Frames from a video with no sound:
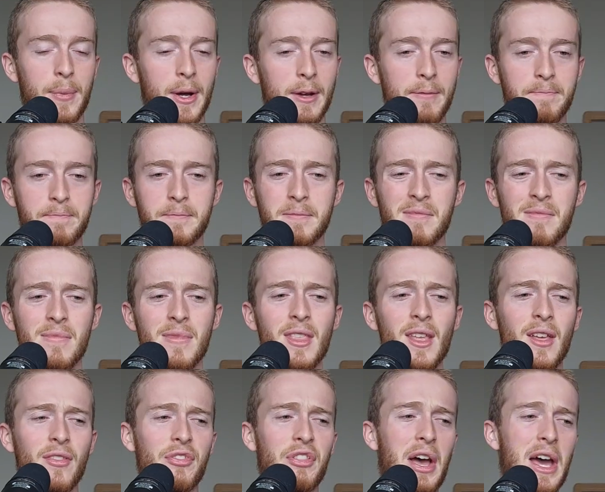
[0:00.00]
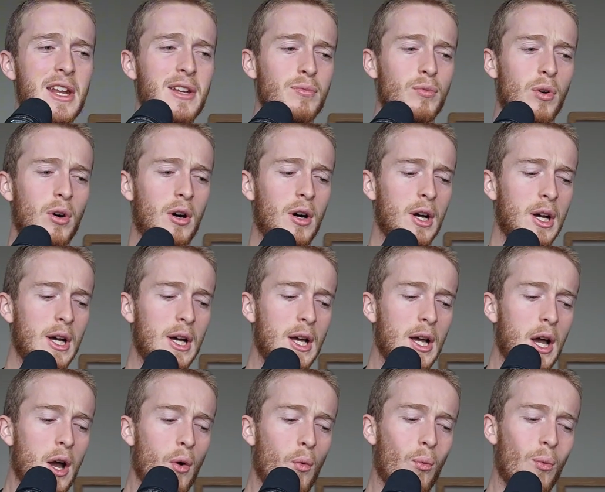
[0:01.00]
But That's what
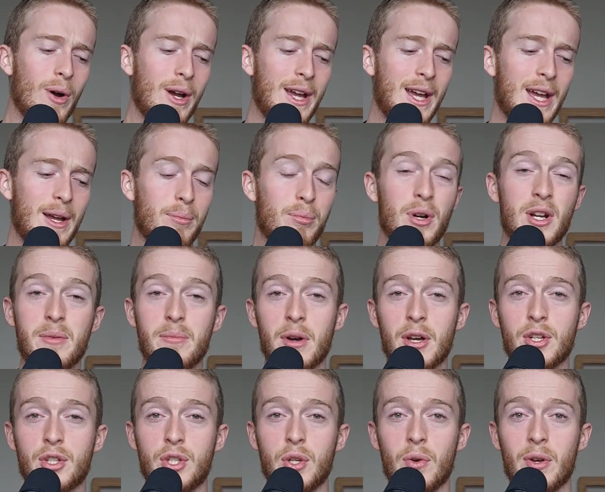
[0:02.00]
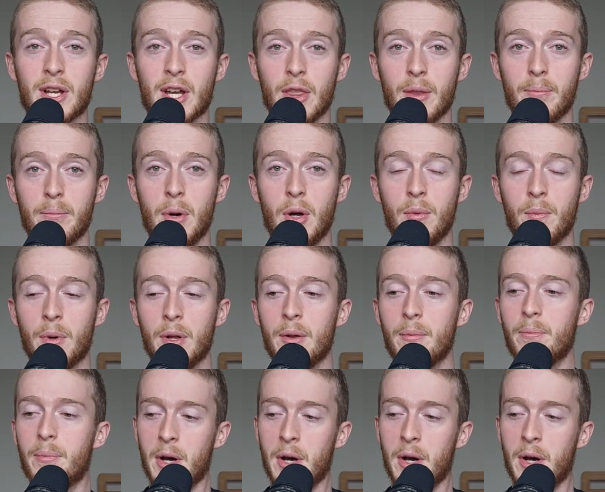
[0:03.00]
we're pretty much doing at the moment.